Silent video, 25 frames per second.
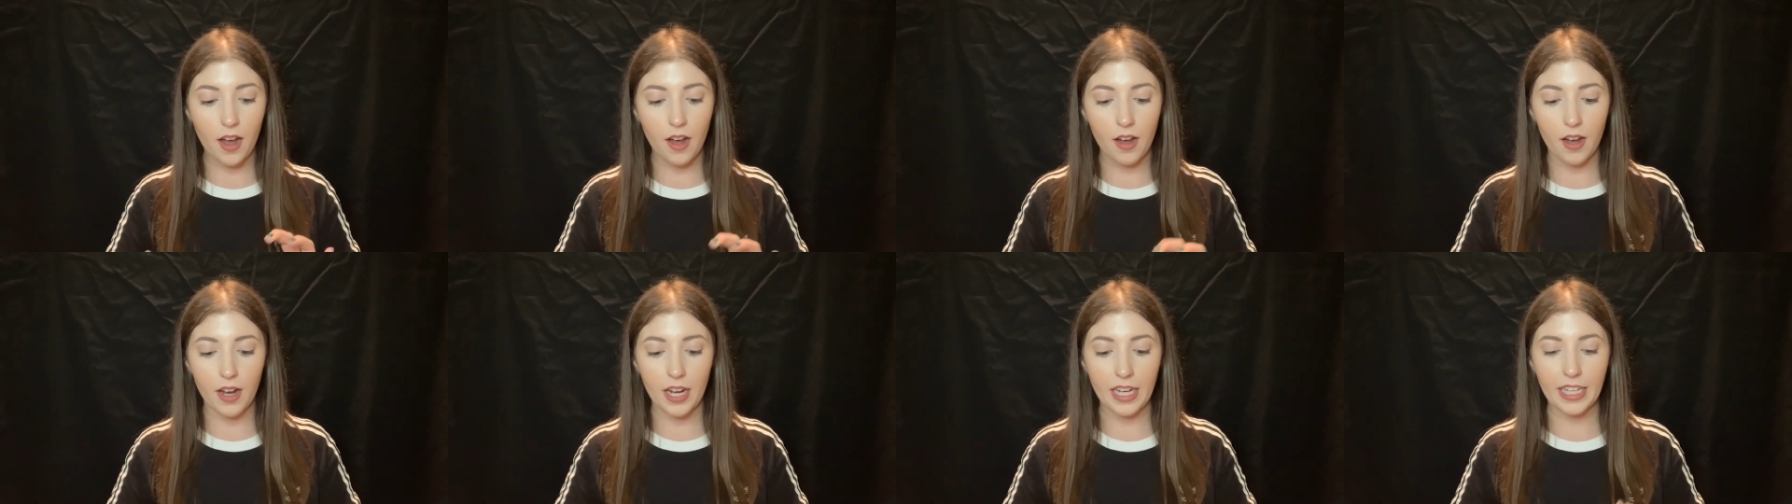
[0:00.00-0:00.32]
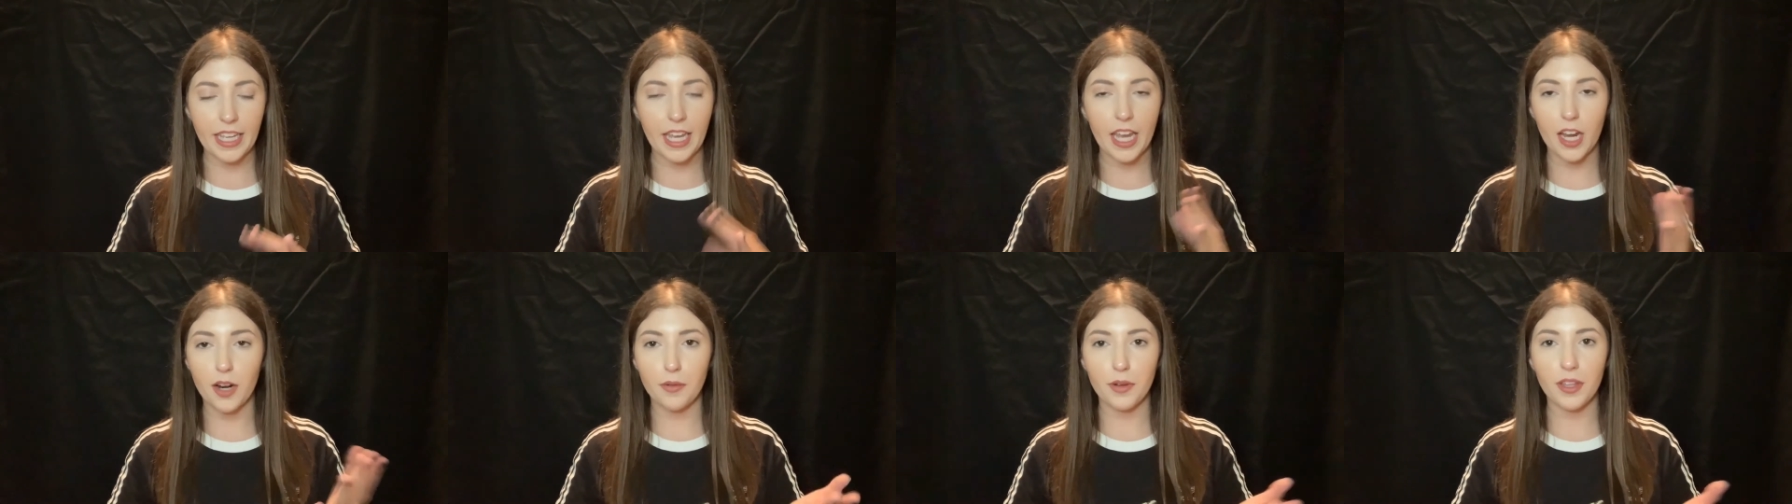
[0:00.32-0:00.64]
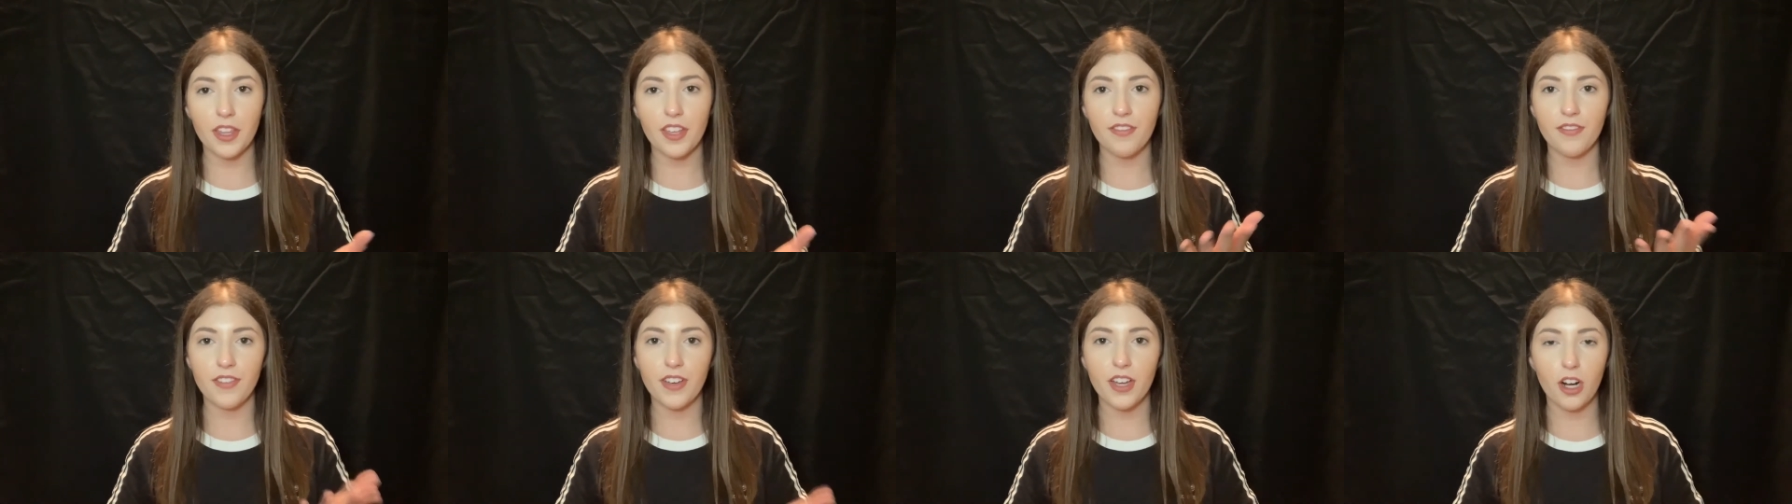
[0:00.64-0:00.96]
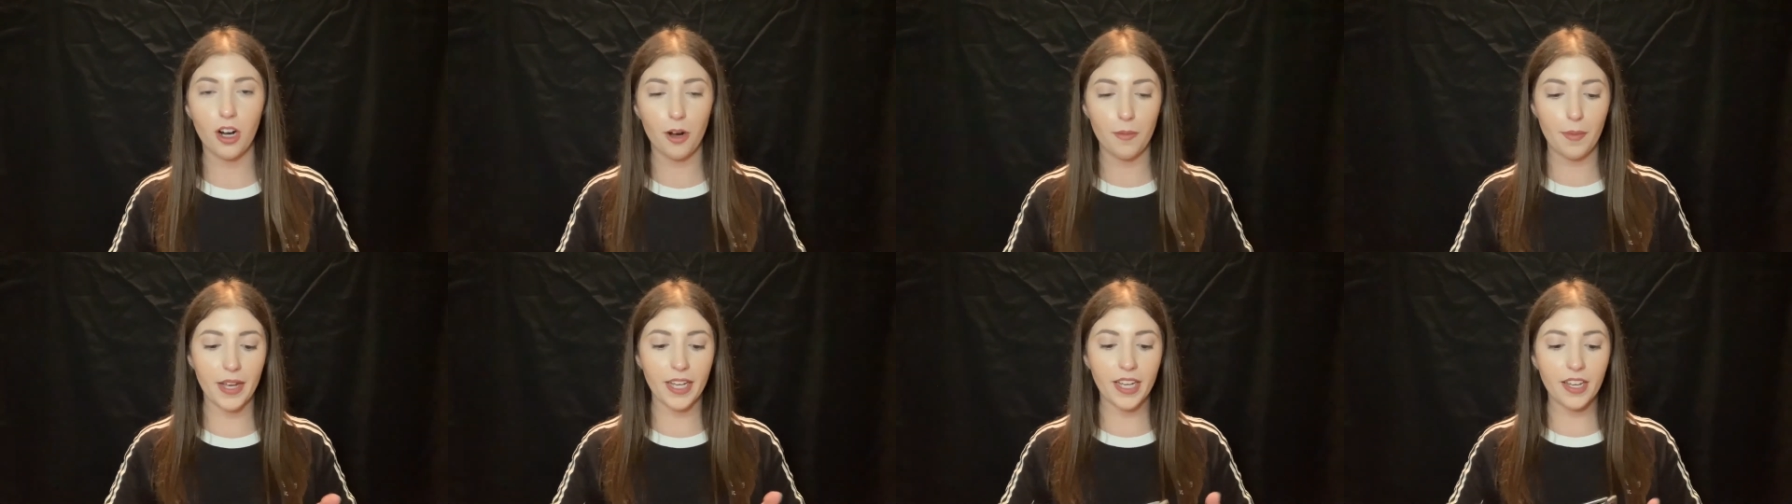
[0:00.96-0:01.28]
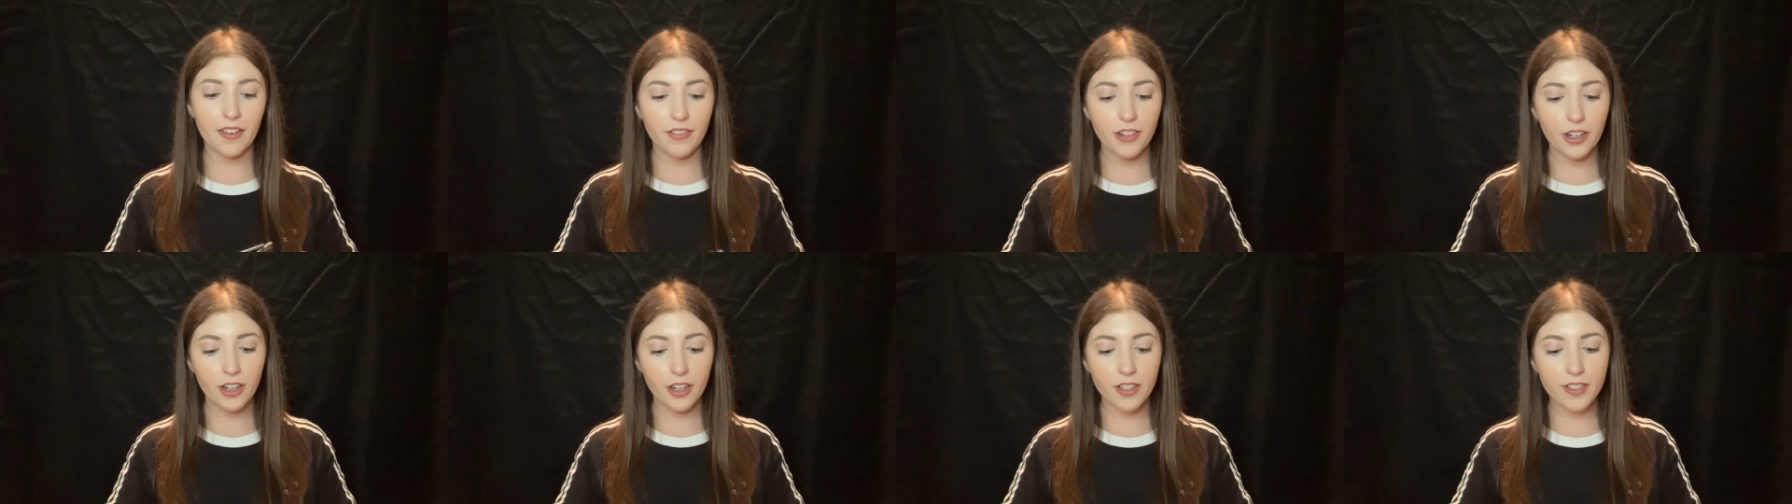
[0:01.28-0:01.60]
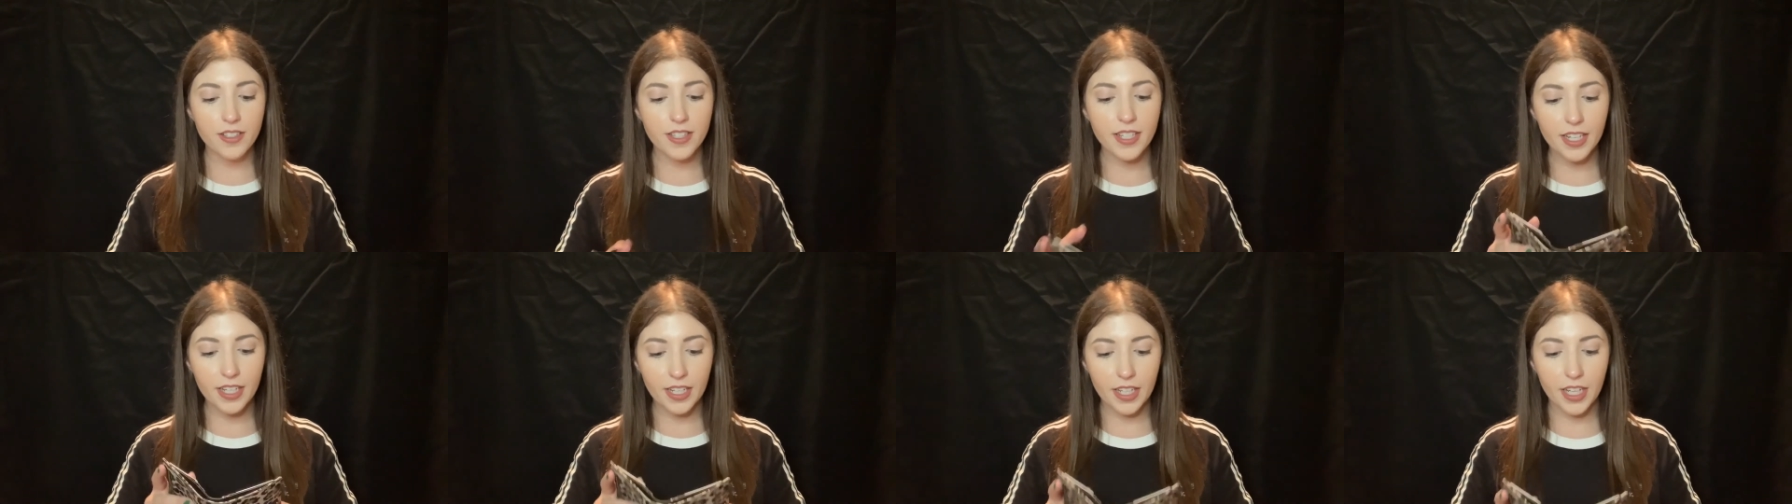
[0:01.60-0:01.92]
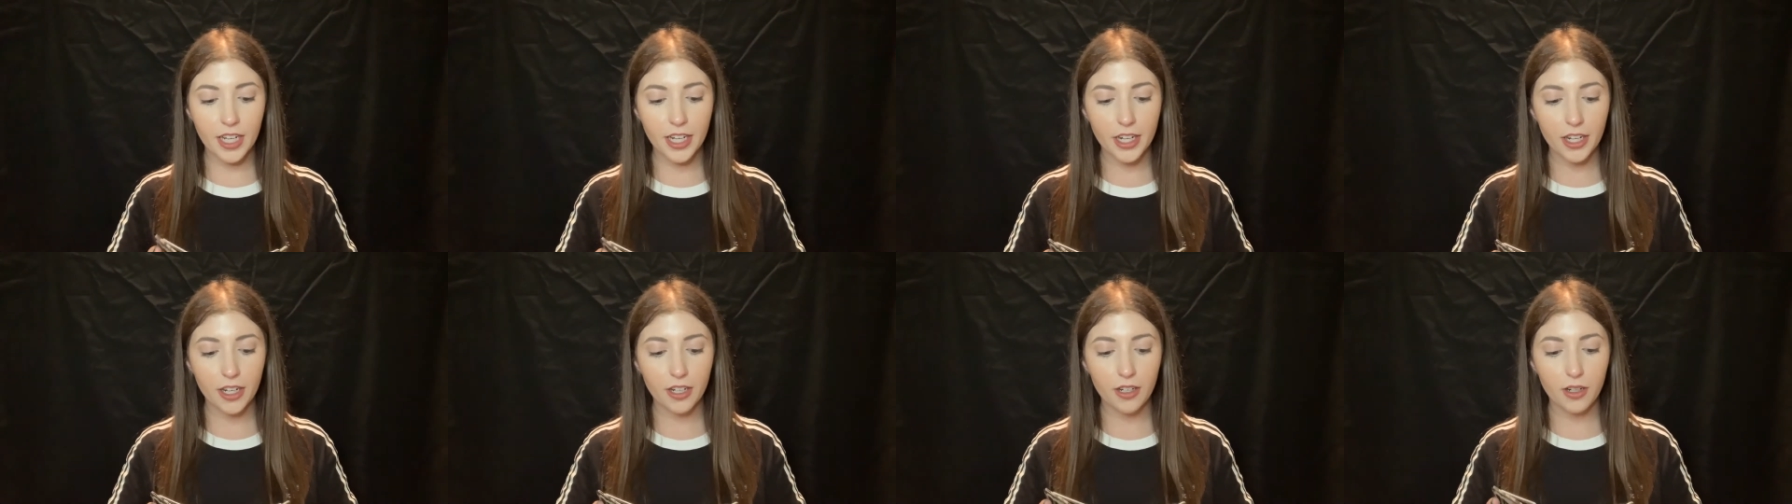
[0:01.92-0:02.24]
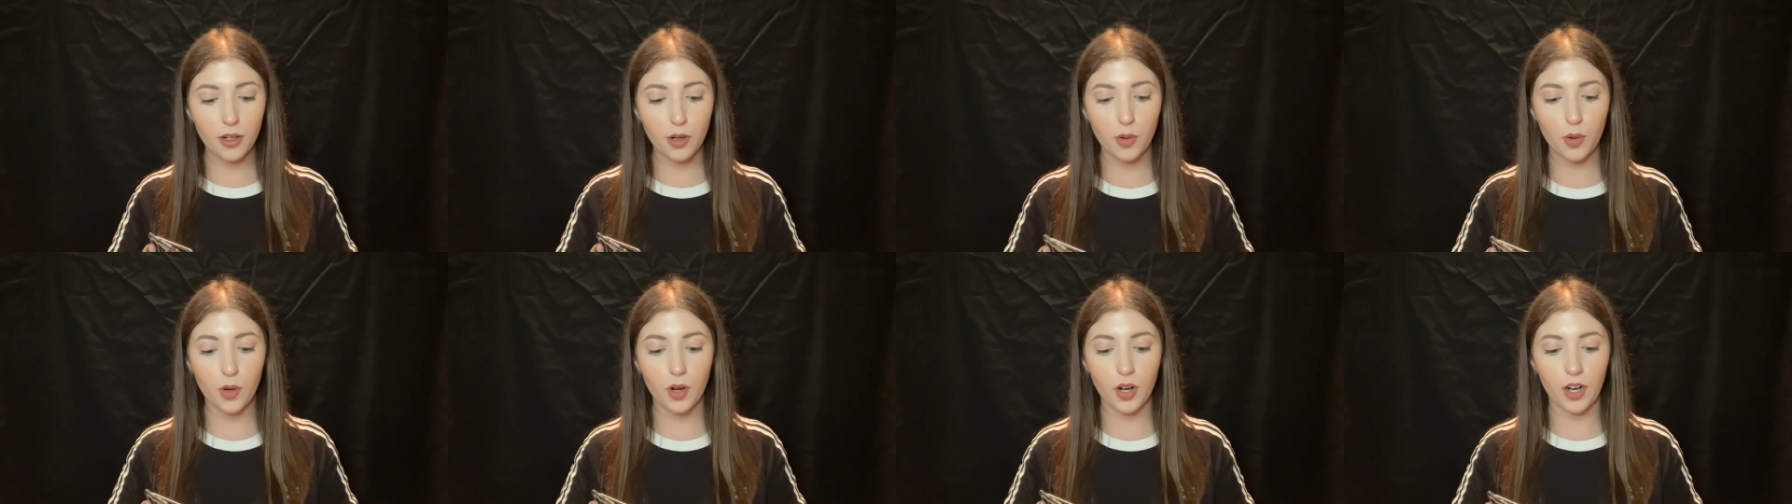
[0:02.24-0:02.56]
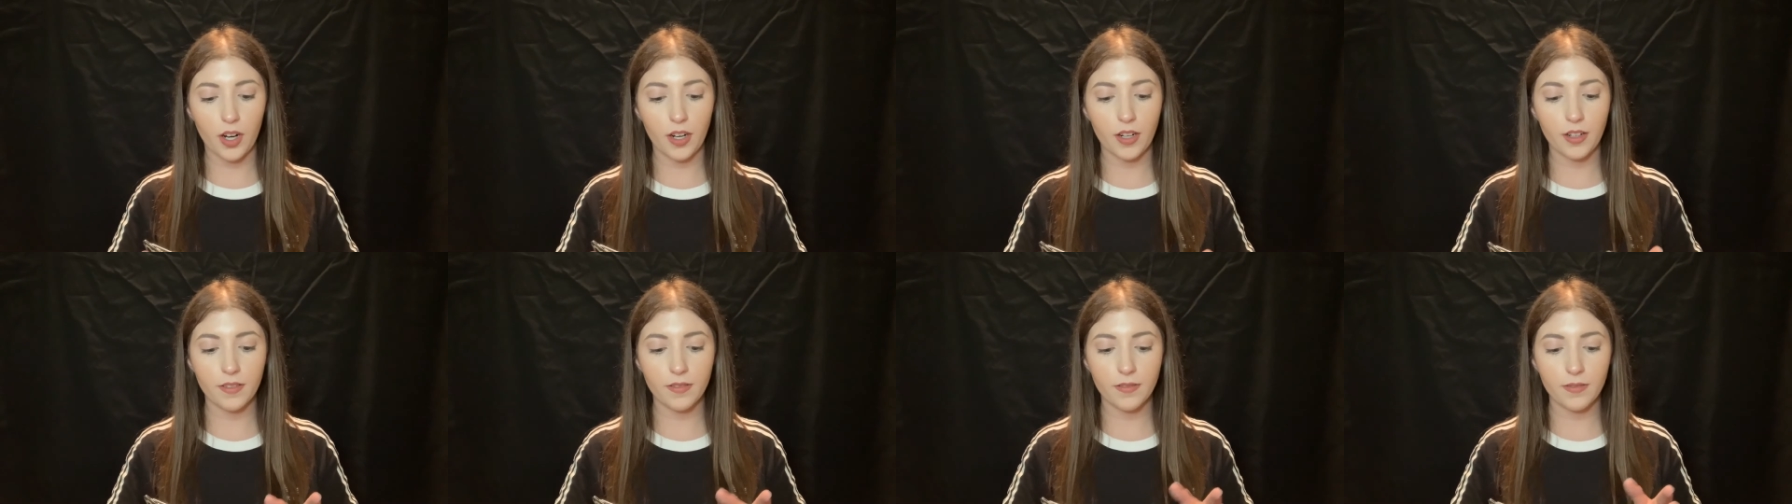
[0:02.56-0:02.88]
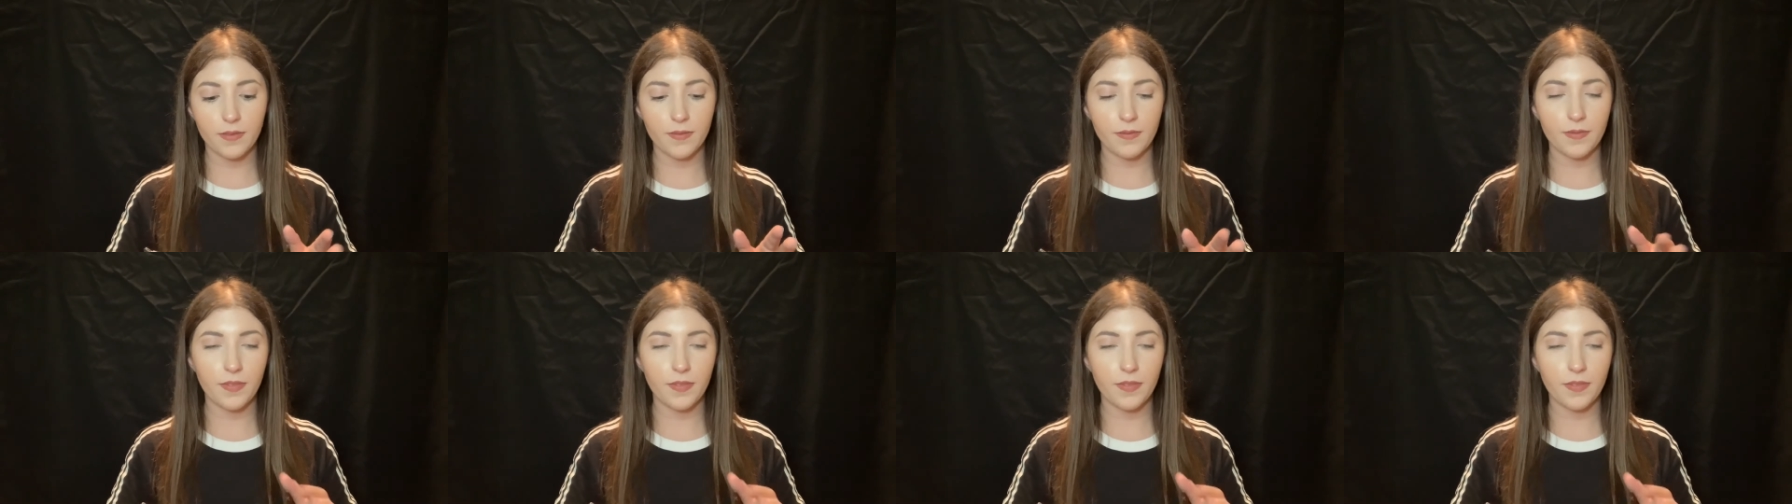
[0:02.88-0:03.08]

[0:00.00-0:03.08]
I can't really fit all my gift cards in here or